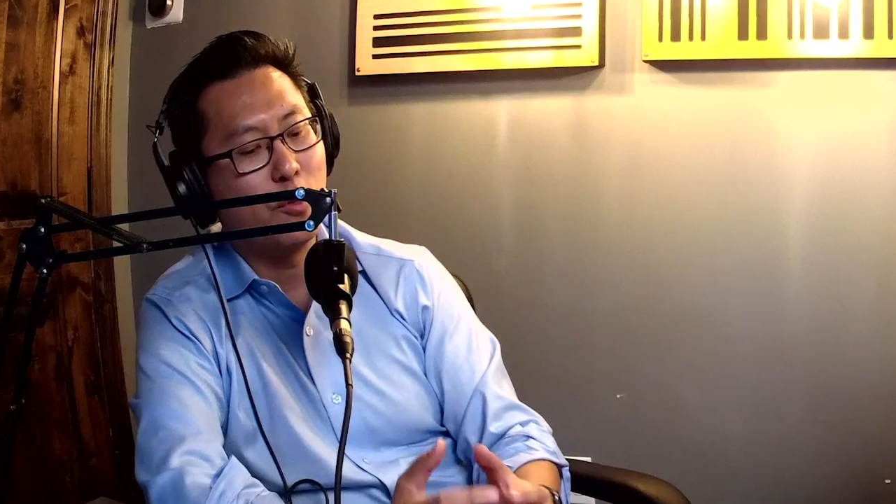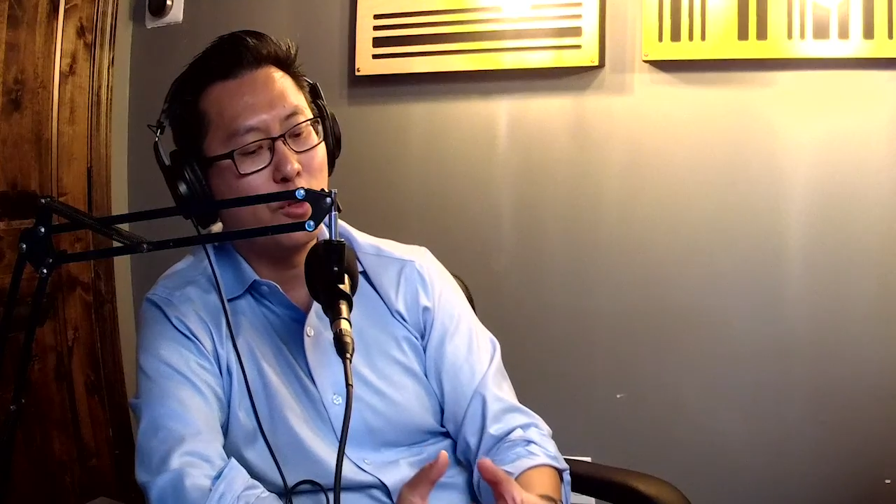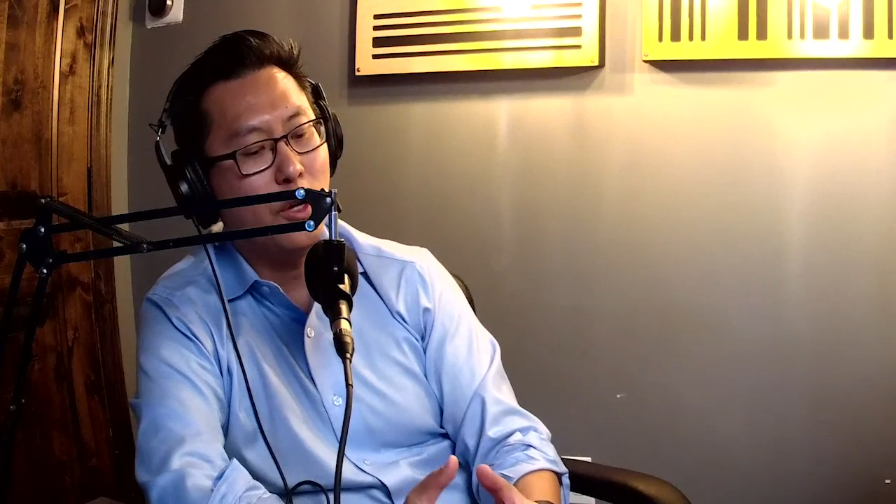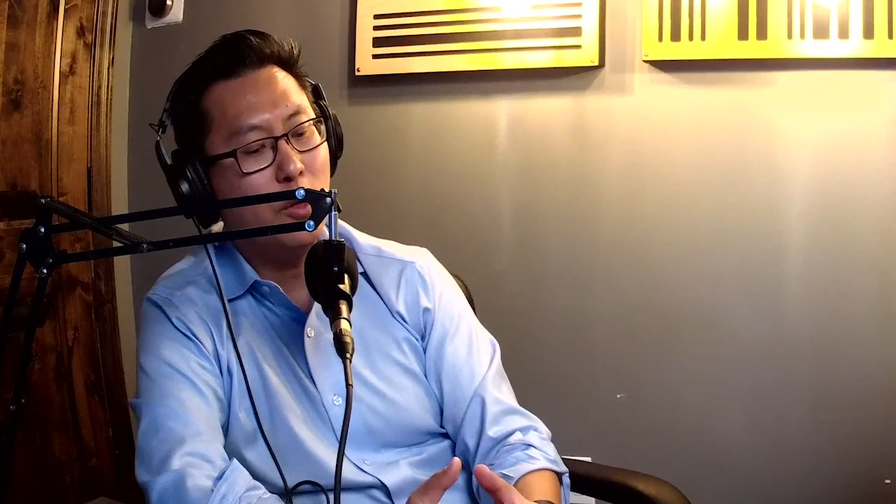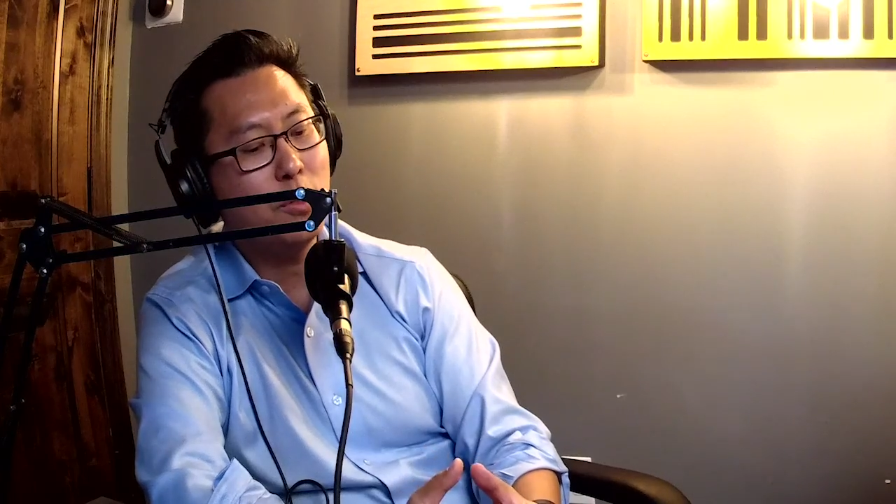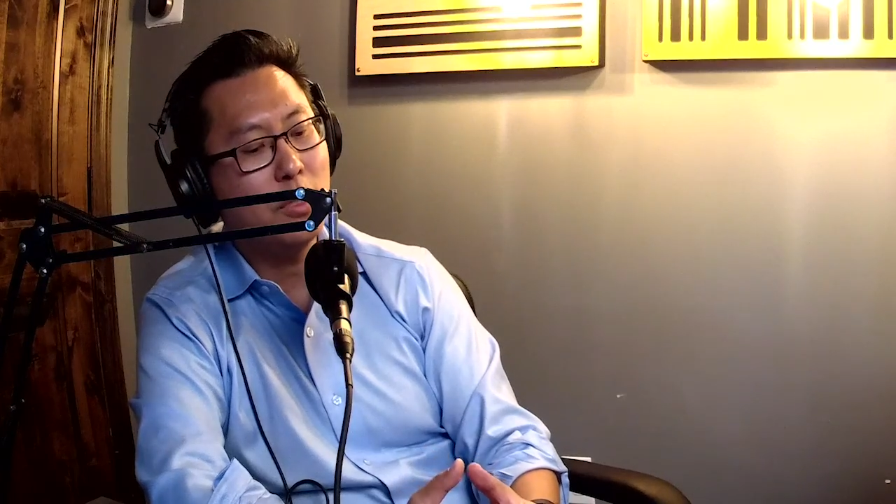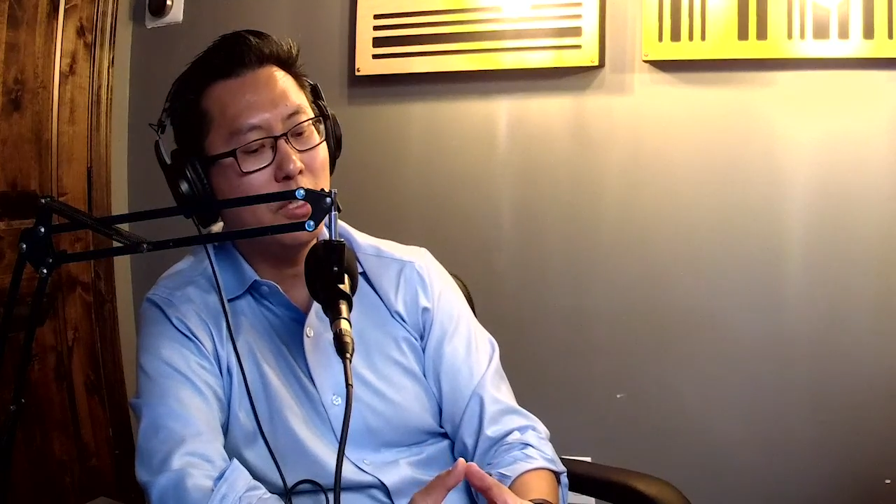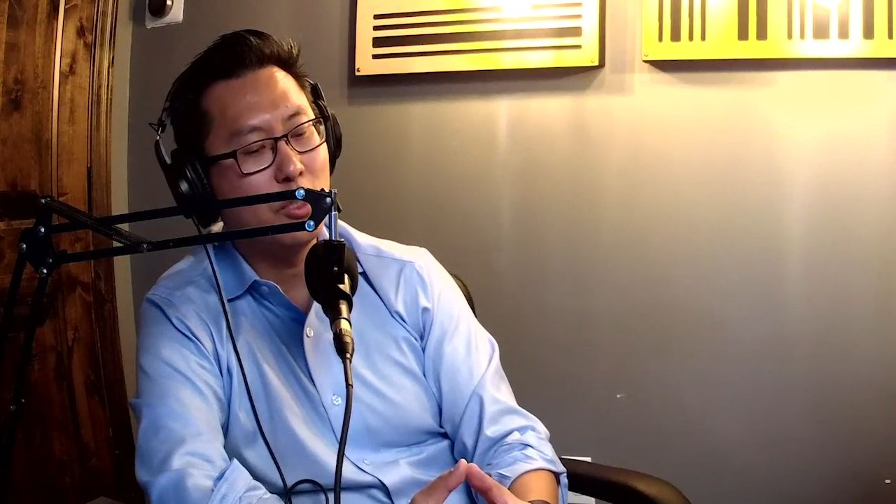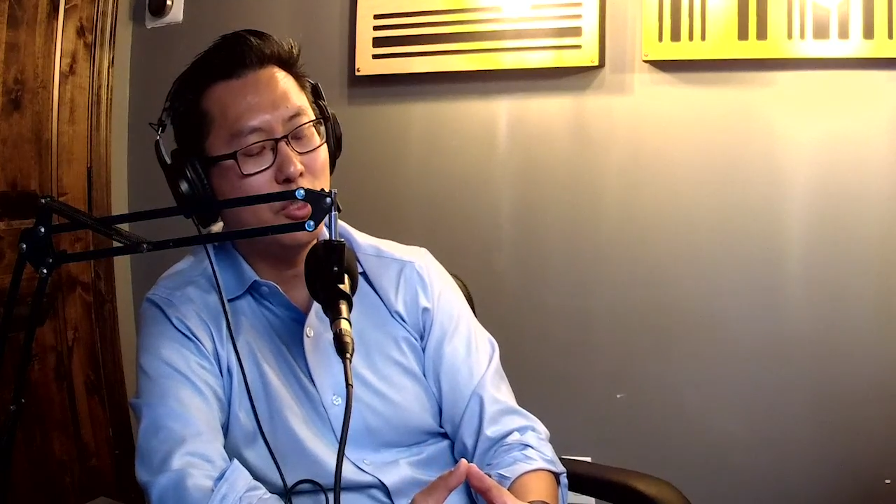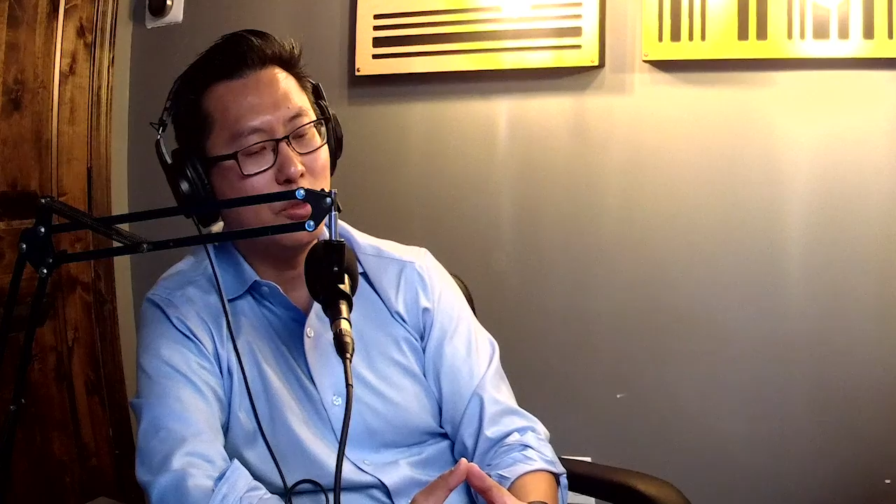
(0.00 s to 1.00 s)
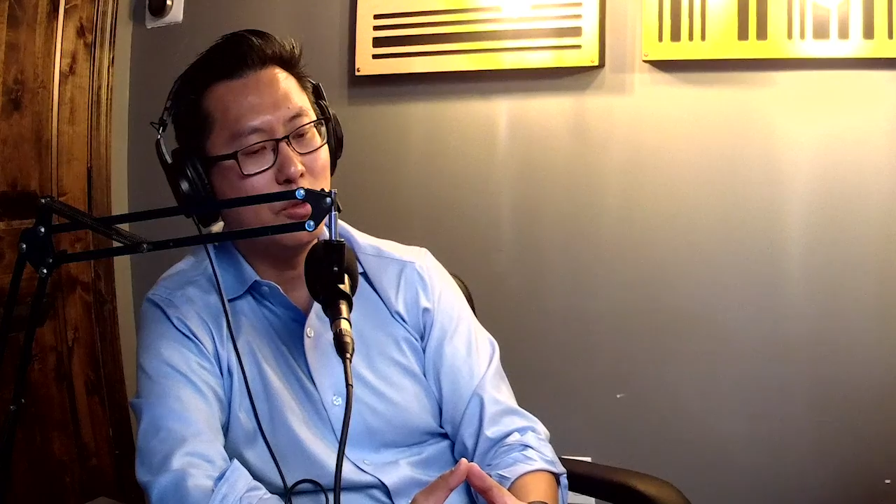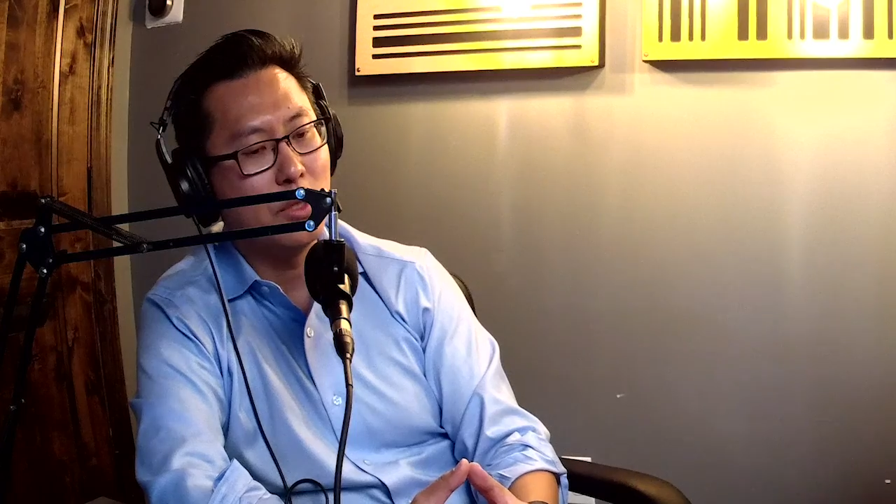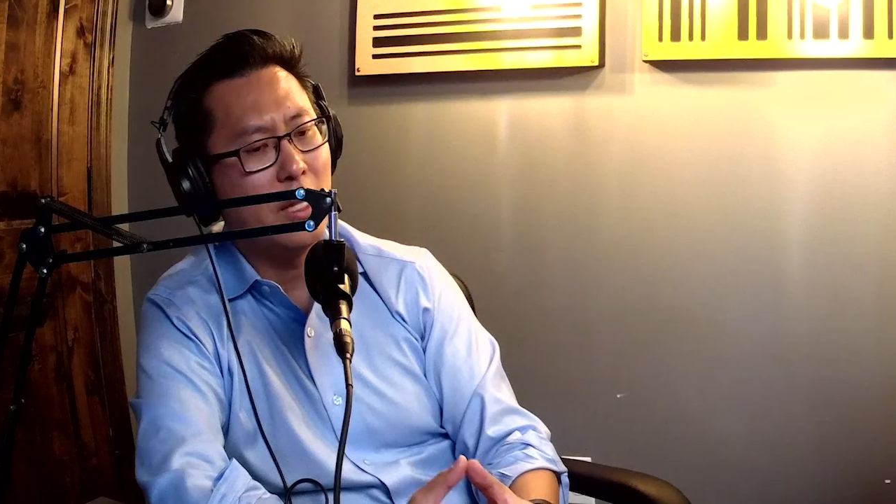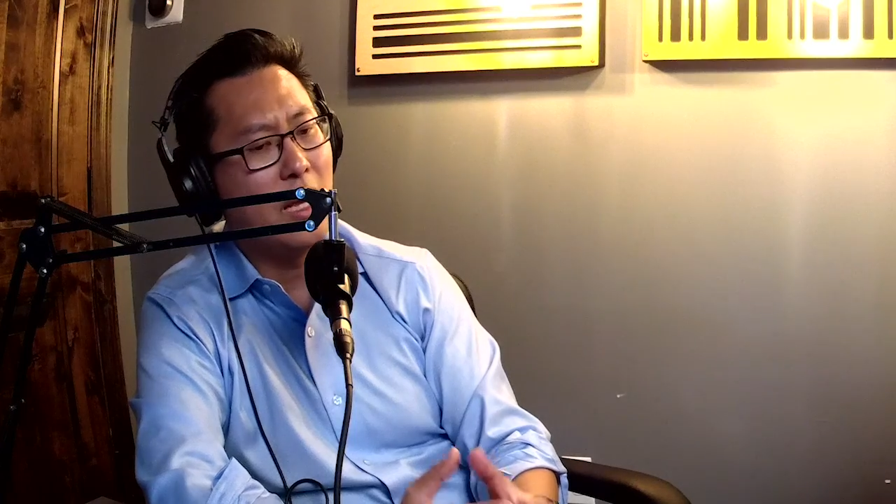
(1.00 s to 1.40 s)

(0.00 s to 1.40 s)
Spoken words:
so for those issues,